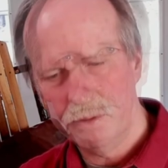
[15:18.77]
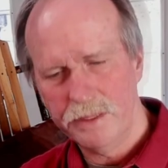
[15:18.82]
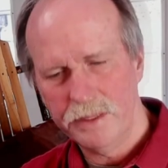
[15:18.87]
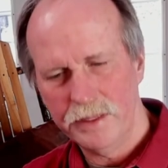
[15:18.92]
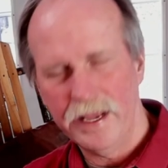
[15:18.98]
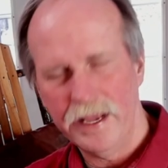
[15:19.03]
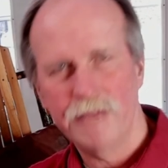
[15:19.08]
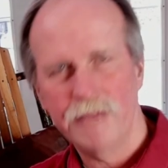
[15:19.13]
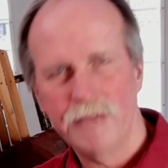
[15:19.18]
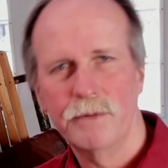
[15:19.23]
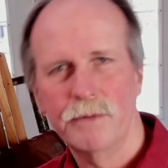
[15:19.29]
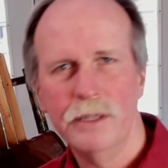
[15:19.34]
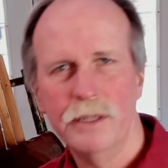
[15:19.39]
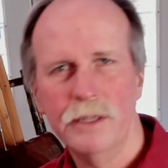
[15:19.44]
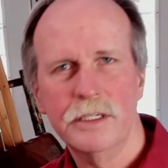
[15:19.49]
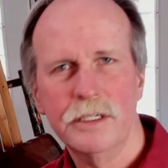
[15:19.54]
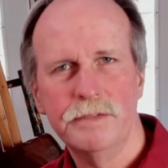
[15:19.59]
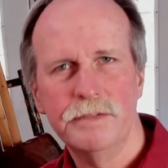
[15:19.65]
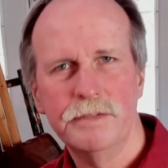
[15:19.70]
They have
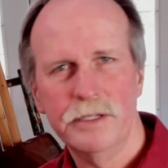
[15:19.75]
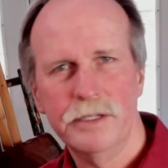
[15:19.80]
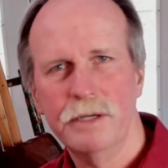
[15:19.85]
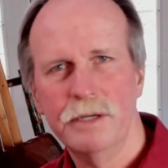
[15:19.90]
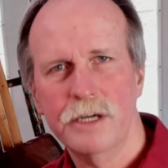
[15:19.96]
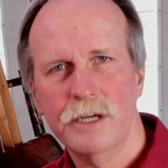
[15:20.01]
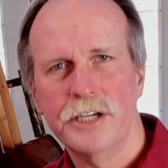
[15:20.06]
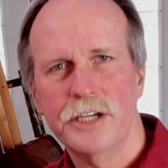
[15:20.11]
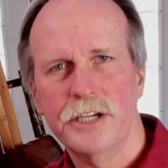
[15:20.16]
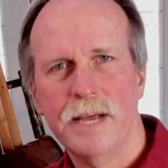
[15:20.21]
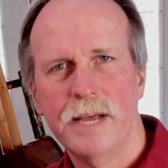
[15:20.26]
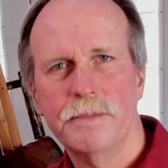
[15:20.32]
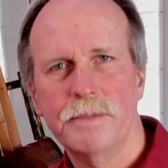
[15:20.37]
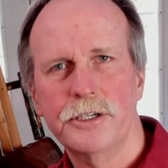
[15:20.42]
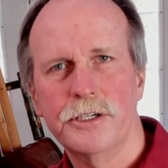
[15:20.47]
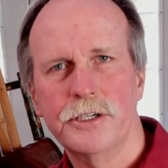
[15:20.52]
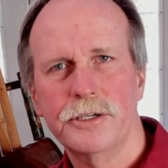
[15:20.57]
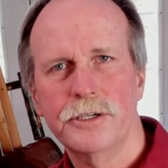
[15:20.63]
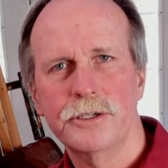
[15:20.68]
relatively large
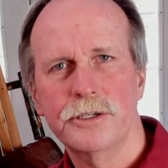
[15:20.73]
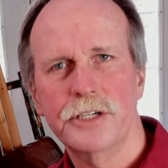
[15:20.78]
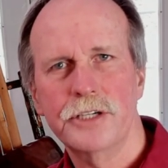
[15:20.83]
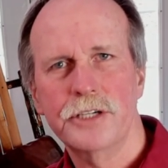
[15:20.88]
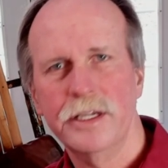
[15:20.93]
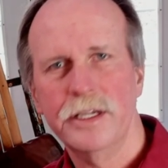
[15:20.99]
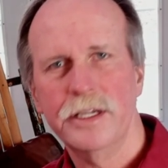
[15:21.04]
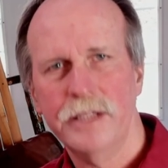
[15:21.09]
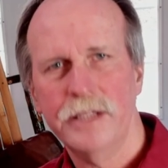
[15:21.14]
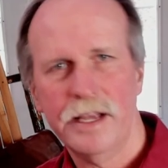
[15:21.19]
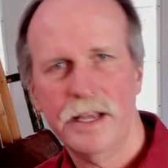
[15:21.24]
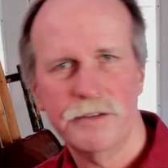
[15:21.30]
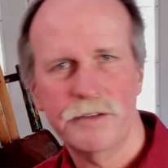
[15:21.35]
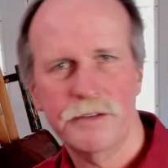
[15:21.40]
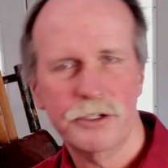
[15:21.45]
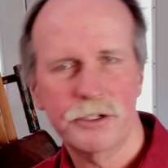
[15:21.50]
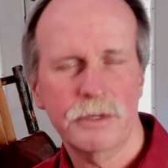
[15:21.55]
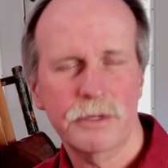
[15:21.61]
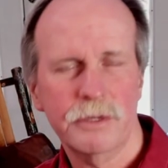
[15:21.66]
apertures and they have
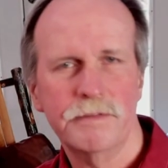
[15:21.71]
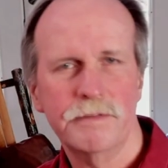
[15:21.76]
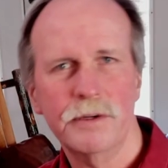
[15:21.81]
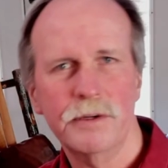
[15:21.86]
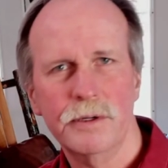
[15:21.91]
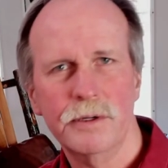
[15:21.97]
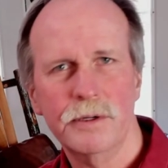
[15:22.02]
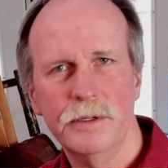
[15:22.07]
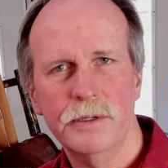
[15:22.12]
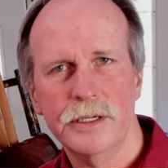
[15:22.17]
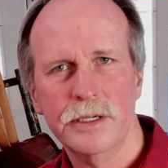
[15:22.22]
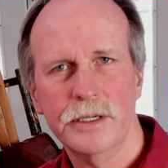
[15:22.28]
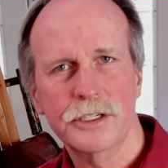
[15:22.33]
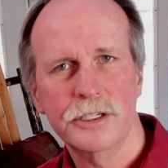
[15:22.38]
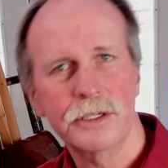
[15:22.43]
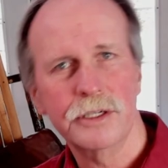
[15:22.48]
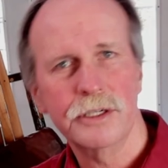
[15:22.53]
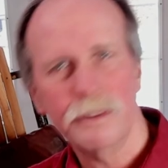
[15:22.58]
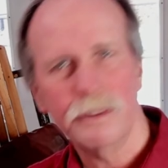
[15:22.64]
short focal lengths, so
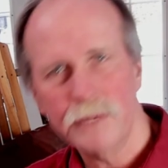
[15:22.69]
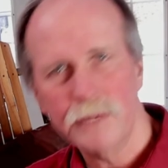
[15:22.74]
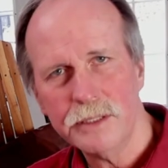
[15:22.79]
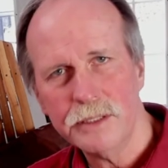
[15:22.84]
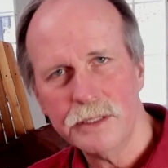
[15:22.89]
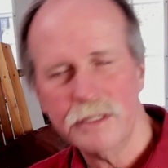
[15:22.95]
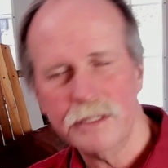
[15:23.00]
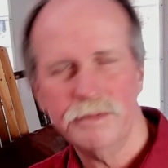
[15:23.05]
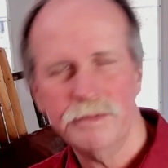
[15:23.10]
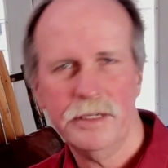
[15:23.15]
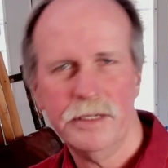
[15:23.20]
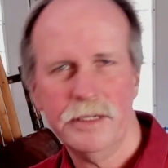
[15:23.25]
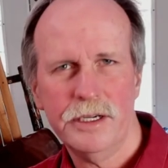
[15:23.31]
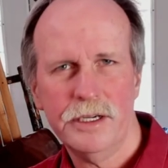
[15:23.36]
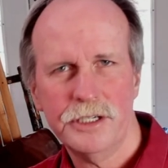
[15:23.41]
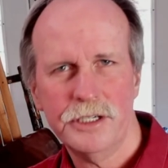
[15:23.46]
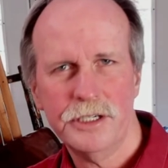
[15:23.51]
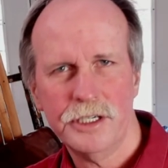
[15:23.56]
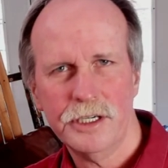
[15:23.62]
they're relatively
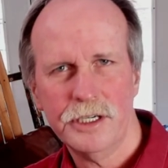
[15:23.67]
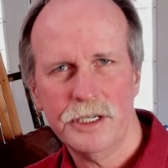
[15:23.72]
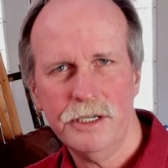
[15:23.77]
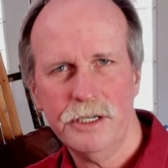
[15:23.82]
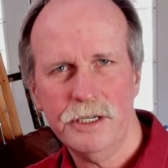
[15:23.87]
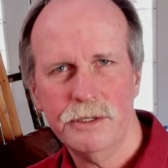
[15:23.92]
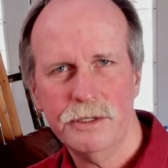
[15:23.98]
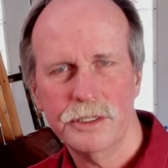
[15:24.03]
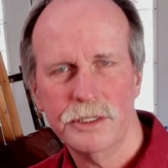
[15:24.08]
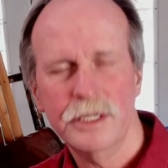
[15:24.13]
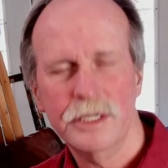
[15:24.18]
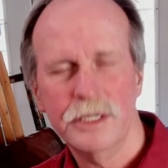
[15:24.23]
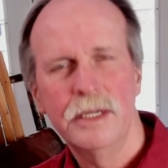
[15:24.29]
easy to use.